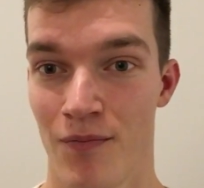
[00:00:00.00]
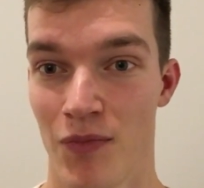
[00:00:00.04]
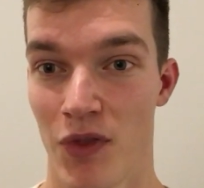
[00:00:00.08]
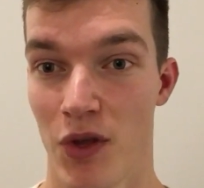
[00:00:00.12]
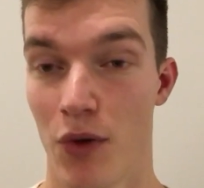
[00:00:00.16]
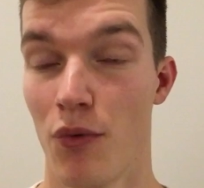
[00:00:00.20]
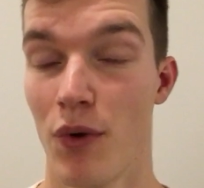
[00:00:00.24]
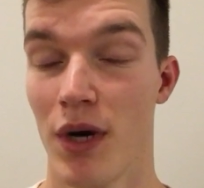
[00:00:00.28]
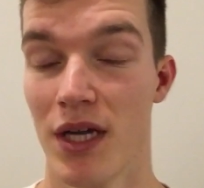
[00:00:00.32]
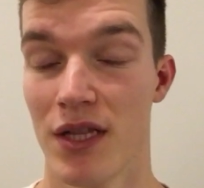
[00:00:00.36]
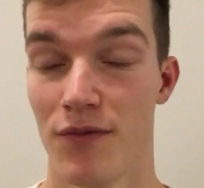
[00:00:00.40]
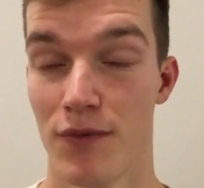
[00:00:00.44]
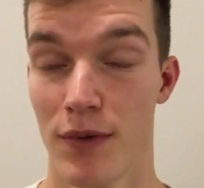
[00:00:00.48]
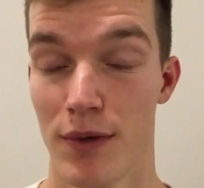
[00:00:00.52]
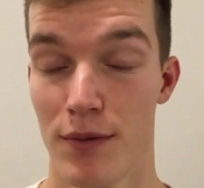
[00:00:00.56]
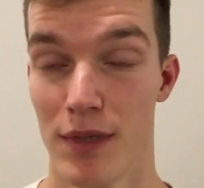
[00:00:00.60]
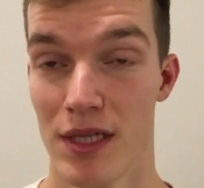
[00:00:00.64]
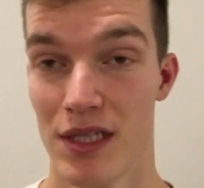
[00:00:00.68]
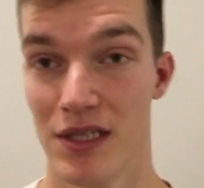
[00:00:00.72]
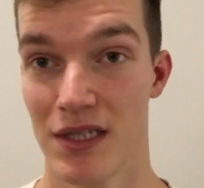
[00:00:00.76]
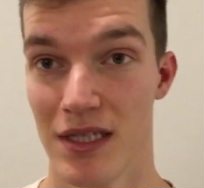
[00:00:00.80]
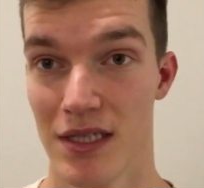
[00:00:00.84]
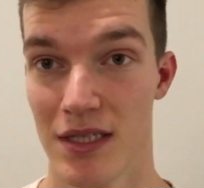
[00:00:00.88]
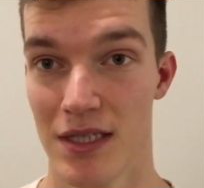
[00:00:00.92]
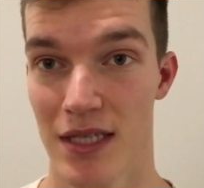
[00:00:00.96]
what we will
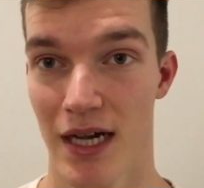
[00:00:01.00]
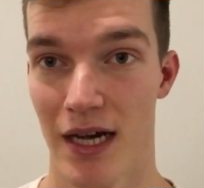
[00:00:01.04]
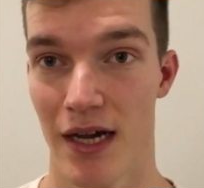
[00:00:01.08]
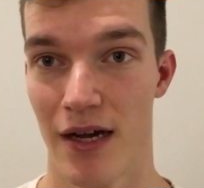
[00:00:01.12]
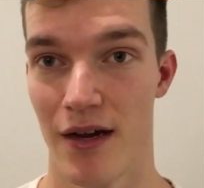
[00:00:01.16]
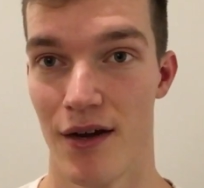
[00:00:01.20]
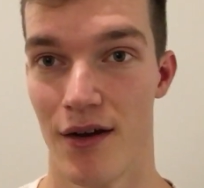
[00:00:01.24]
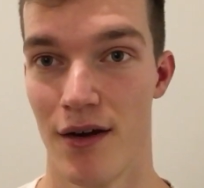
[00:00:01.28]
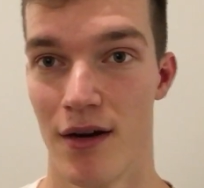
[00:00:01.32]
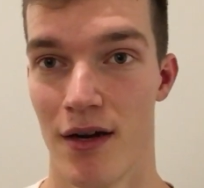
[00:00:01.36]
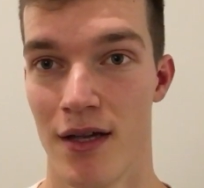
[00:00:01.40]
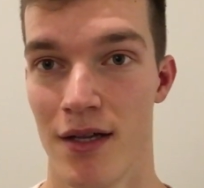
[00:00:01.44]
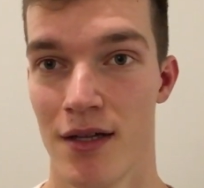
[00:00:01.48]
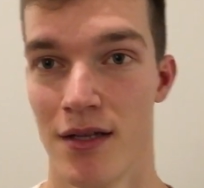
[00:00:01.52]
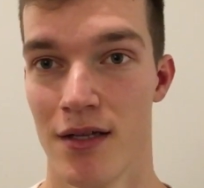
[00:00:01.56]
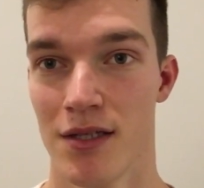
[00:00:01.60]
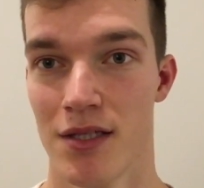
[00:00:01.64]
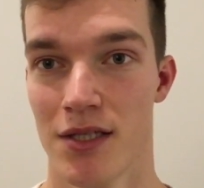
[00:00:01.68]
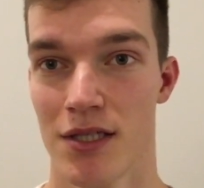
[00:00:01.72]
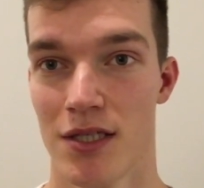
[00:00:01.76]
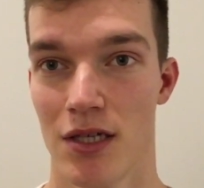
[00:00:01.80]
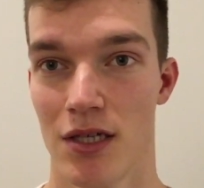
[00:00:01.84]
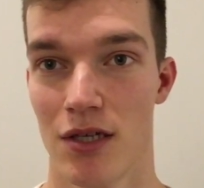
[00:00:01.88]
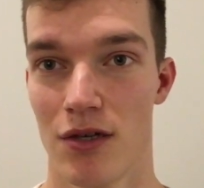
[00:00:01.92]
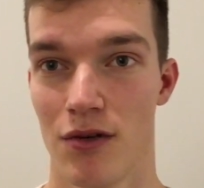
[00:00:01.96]
desire.
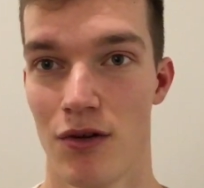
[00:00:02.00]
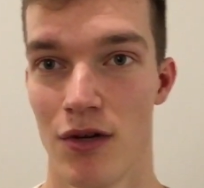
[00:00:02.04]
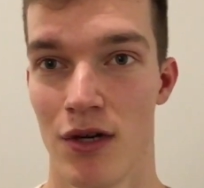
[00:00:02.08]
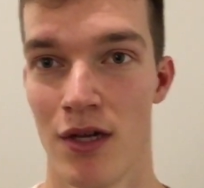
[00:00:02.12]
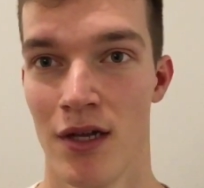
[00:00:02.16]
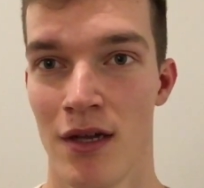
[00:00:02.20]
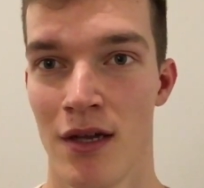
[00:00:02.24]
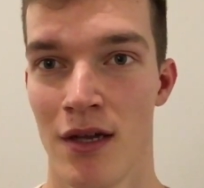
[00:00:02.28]
So